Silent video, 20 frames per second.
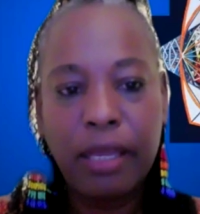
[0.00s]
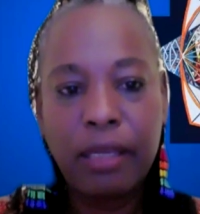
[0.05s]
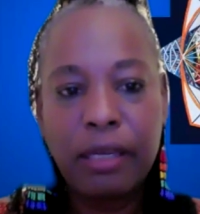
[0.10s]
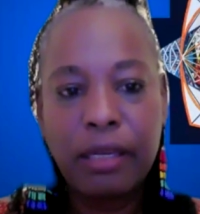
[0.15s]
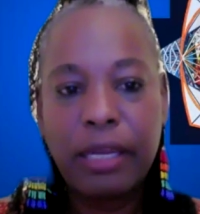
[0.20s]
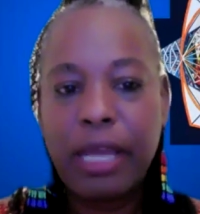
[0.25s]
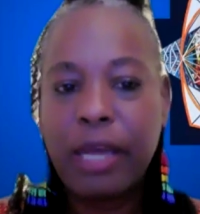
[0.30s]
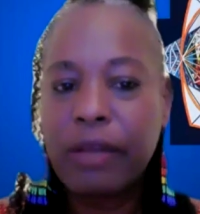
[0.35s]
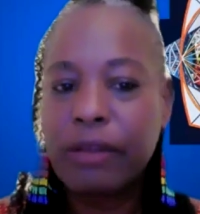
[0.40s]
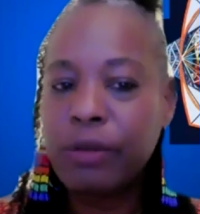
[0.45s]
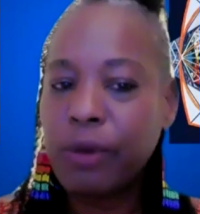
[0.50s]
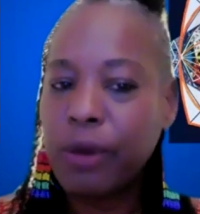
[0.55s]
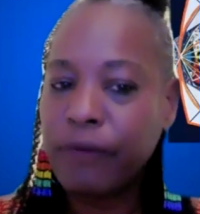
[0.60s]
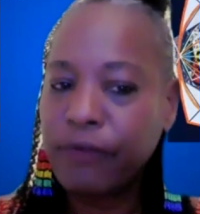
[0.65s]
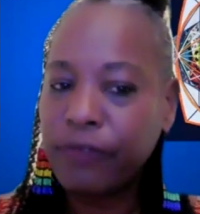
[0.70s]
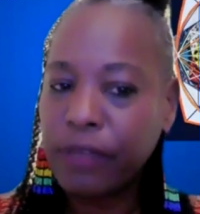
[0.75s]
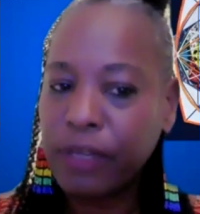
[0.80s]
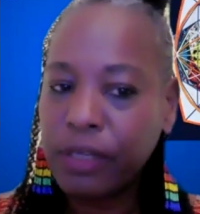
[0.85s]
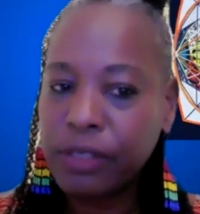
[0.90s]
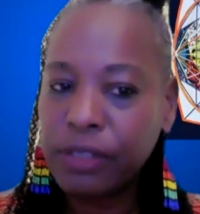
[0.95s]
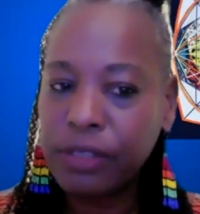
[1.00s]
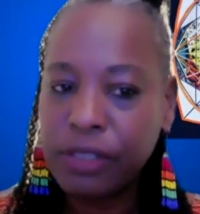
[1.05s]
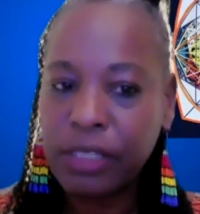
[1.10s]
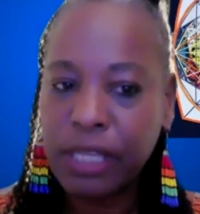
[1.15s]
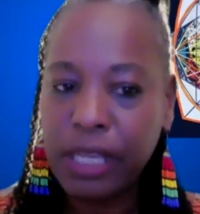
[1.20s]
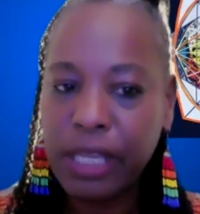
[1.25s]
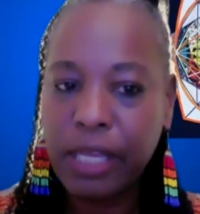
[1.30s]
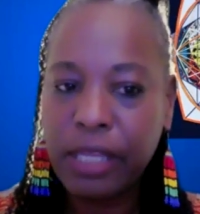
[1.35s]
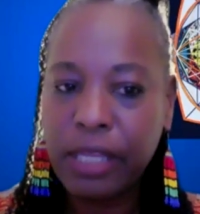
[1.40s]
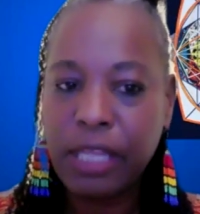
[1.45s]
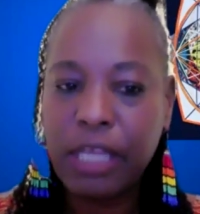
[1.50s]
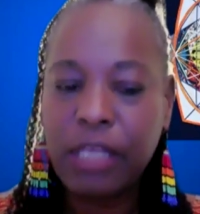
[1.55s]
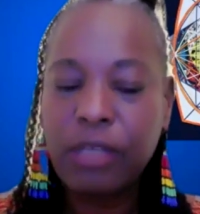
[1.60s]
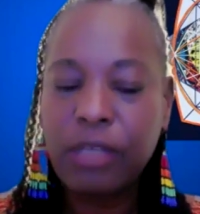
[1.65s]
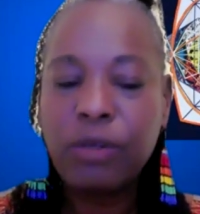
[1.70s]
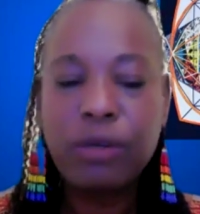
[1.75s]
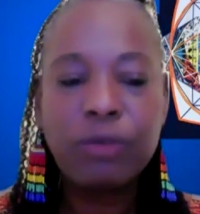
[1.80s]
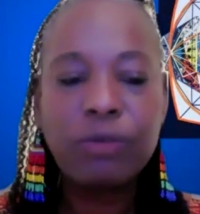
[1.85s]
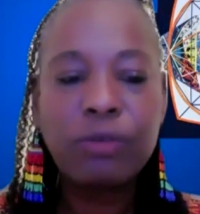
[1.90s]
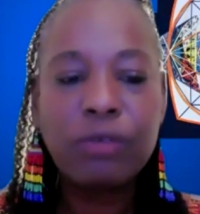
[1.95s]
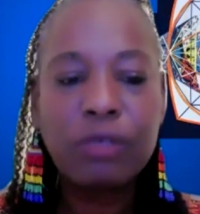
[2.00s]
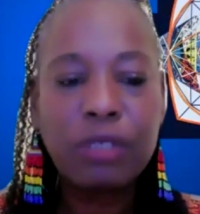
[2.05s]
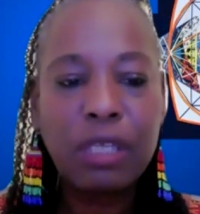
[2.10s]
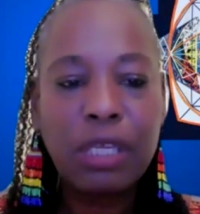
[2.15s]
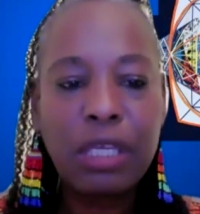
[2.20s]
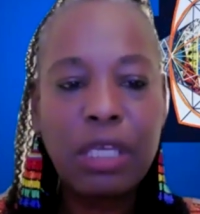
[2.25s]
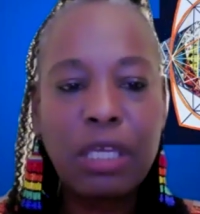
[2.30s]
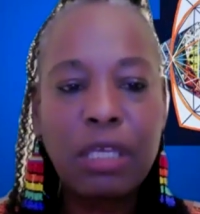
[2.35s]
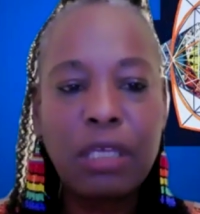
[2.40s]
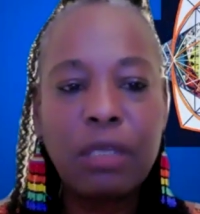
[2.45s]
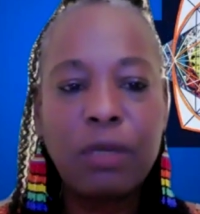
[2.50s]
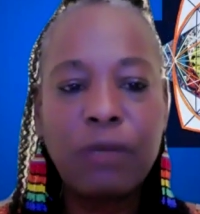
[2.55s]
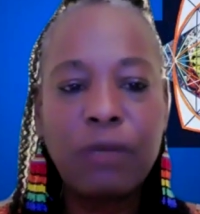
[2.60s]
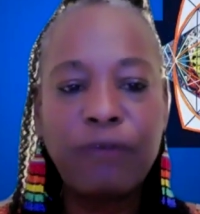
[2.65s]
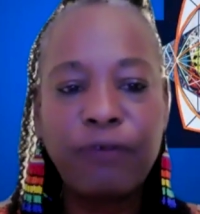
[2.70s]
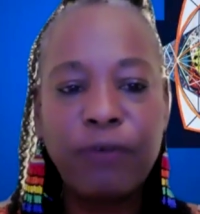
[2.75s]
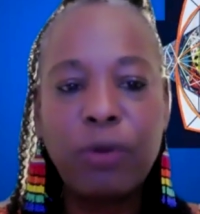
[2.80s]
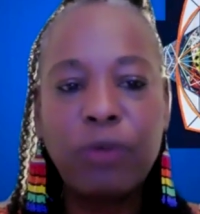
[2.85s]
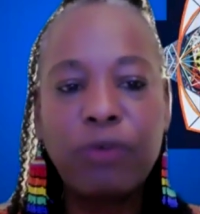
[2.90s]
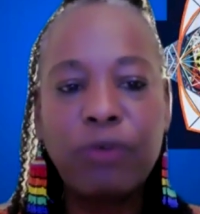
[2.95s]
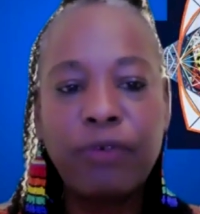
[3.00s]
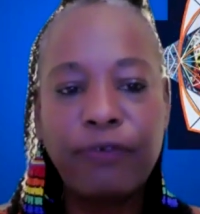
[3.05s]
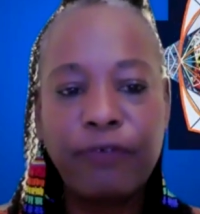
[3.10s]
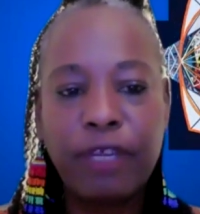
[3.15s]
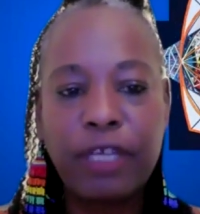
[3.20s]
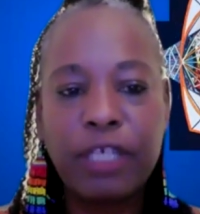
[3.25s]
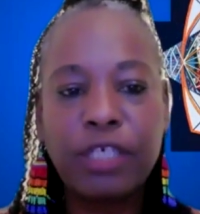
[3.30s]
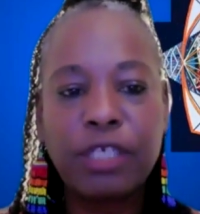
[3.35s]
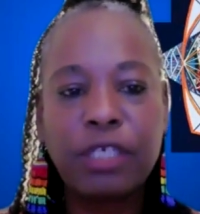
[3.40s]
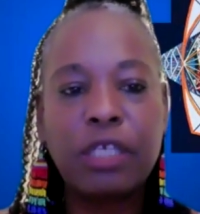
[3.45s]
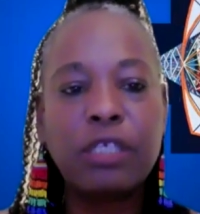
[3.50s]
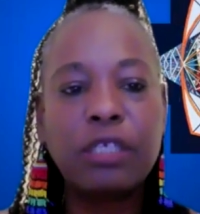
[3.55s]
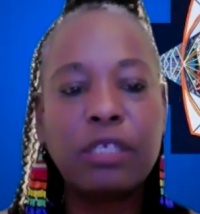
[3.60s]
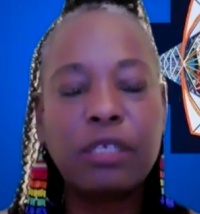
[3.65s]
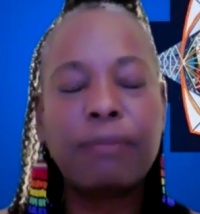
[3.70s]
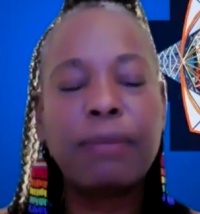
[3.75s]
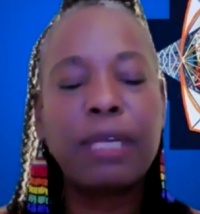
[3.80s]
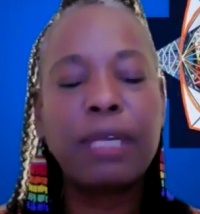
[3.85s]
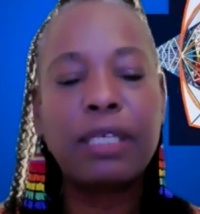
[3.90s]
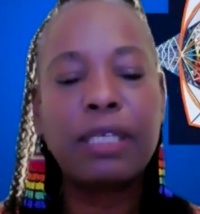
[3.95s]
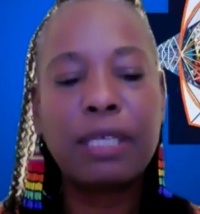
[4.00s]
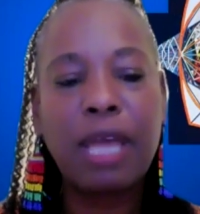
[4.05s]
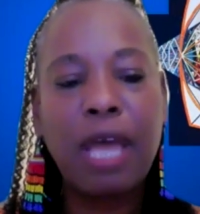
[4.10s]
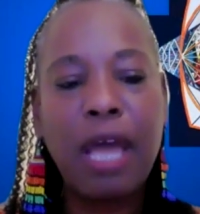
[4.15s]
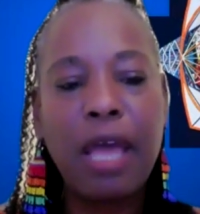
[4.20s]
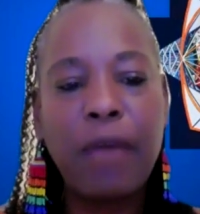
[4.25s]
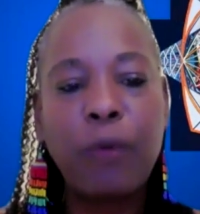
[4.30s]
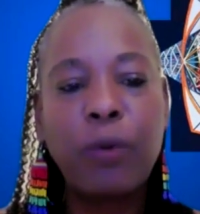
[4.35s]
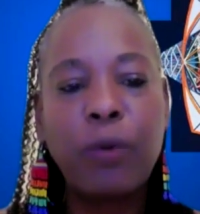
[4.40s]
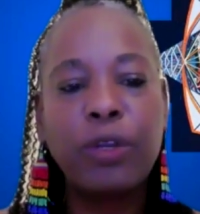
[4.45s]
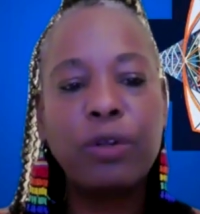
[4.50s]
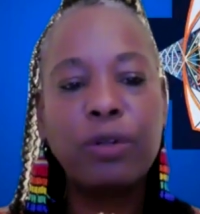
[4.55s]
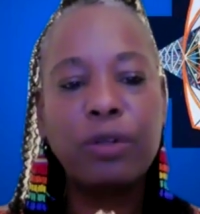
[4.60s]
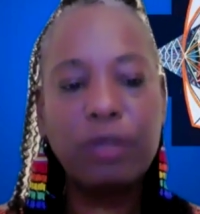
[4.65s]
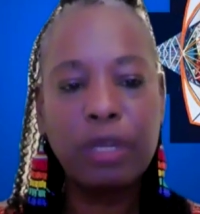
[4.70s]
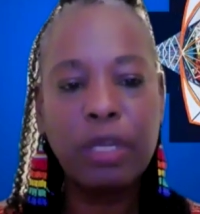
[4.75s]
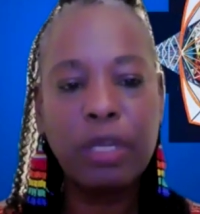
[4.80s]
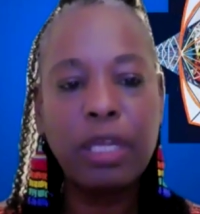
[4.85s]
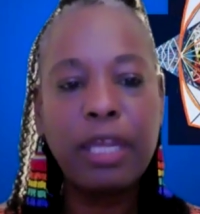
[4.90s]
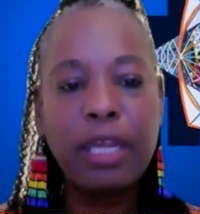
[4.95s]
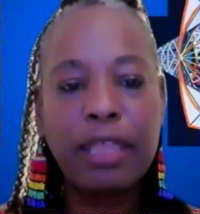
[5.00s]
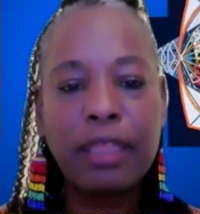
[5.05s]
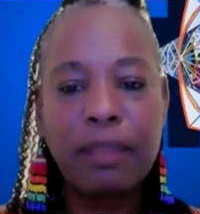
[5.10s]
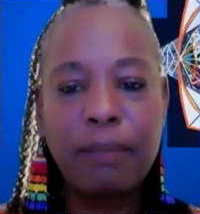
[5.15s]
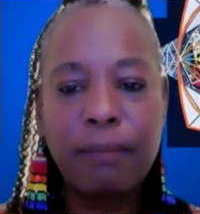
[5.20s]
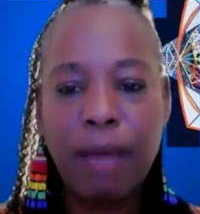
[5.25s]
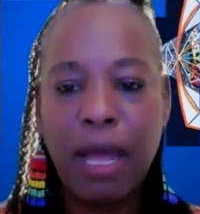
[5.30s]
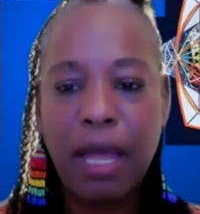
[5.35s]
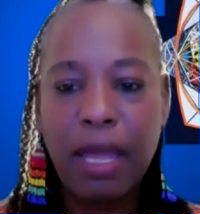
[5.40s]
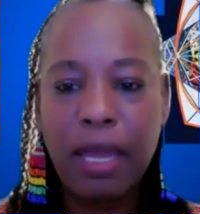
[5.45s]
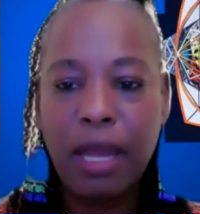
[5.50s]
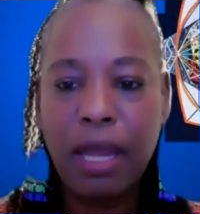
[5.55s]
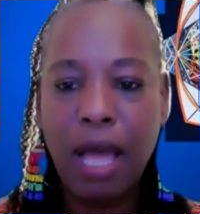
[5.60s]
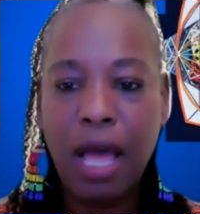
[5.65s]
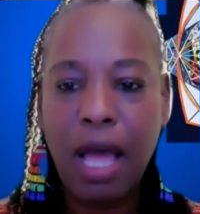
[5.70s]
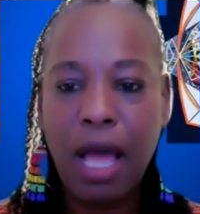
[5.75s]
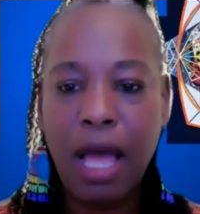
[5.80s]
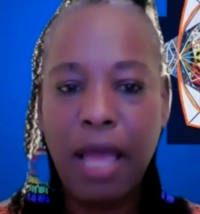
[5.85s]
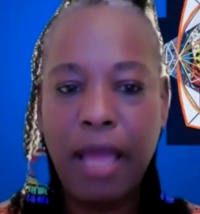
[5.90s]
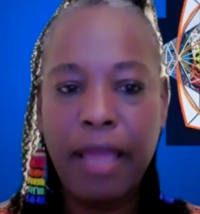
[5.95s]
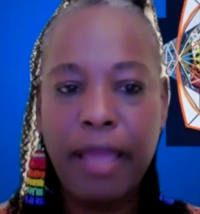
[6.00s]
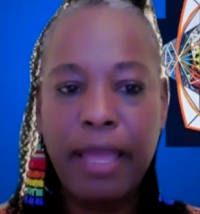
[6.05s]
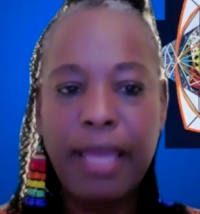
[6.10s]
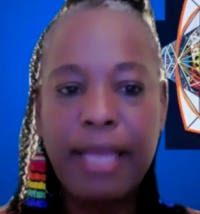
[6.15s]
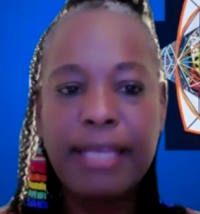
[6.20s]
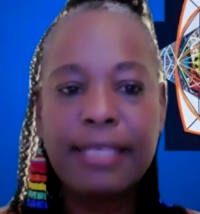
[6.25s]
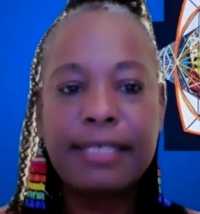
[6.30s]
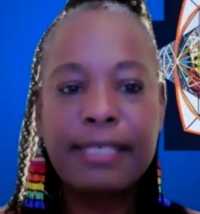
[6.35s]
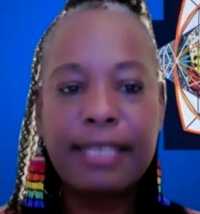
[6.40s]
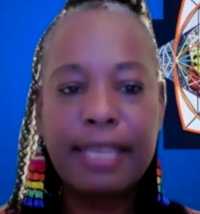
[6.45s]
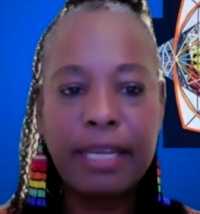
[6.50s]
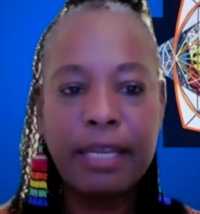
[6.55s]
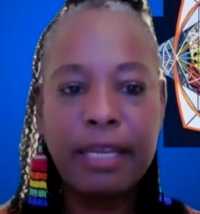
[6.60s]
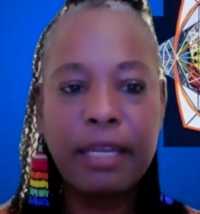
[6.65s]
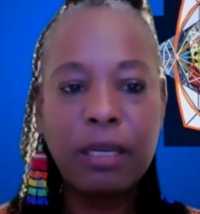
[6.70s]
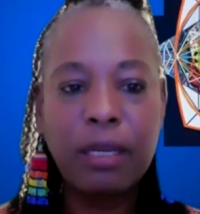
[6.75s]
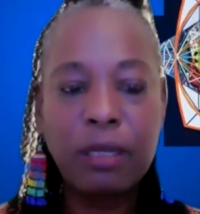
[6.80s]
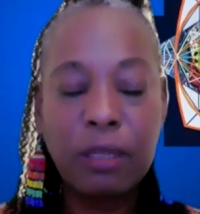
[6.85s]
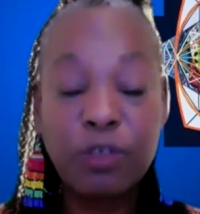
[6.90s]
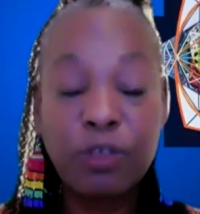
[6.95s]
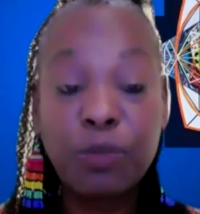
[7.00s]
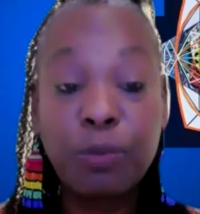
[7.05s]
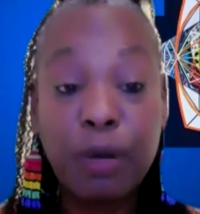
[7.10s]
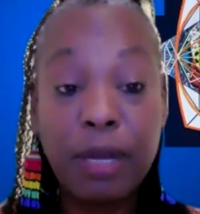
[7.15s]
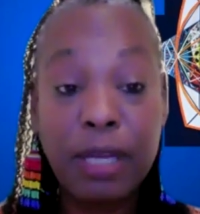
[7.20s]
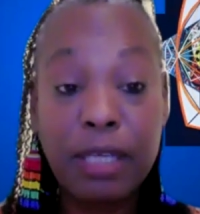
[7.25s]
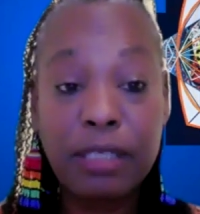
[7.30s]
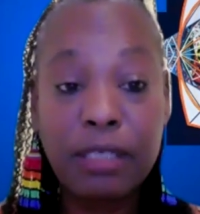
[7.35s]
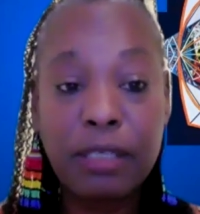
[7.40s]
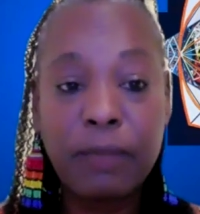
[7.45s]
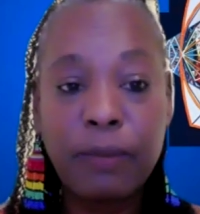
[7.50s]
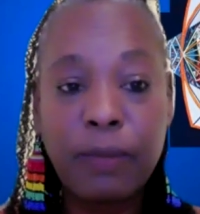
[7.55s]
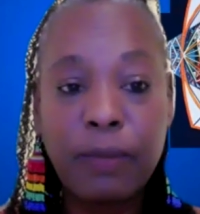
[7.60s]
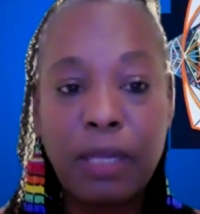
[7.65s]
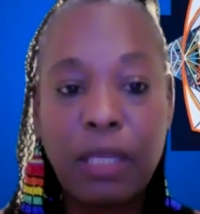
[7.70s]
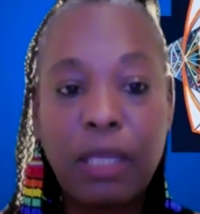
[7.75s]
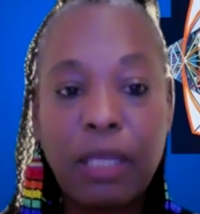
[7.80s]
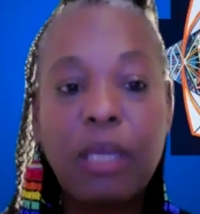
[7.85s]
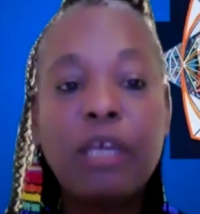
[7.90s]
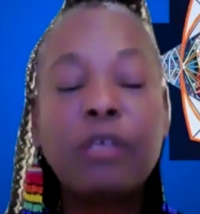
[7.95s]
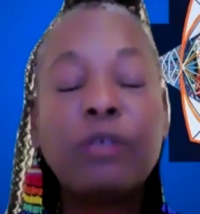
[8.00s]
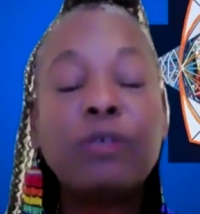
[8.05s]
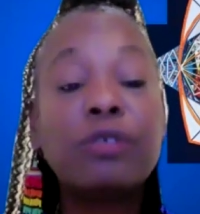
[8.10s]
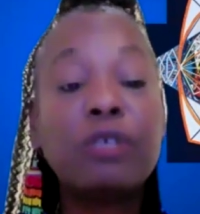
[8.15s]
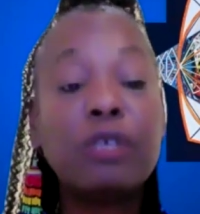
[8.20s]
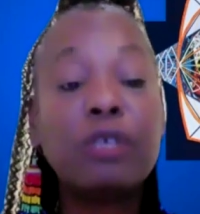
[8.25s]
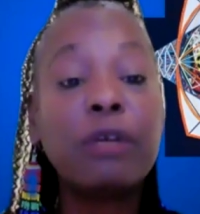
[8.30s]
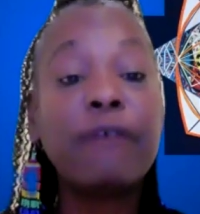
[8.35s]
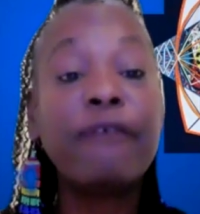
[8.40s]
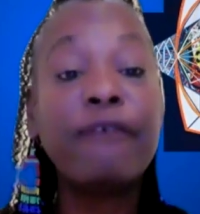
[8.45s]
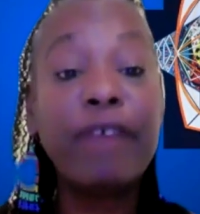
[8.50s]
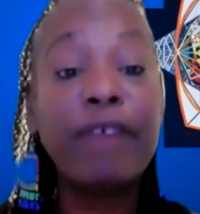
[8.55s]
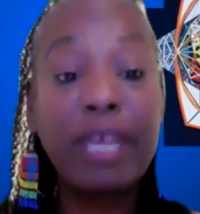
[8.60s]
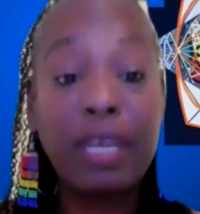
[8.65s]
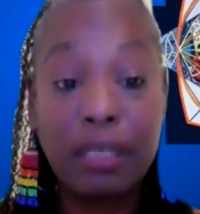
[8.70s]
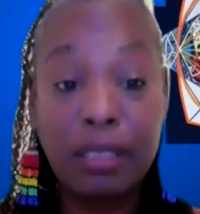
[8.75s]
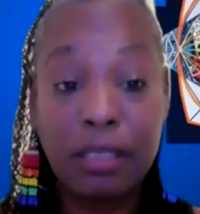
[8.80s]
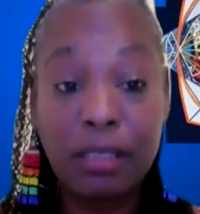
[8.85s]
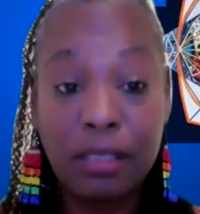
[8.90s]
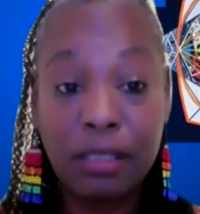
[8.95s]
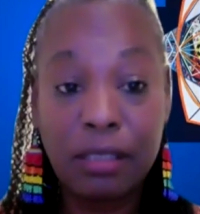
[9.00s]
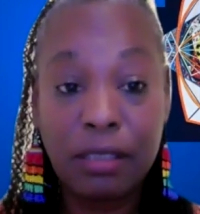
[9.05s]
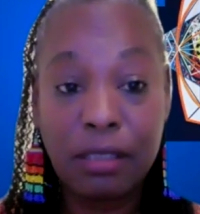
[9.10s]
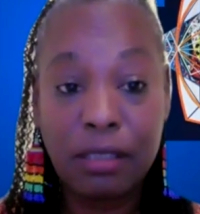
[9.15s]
Now, you have to understand that you don't see your full reflection in somebody's eye. When you're looking at them eye to eye, standing in close proximity, you see your face.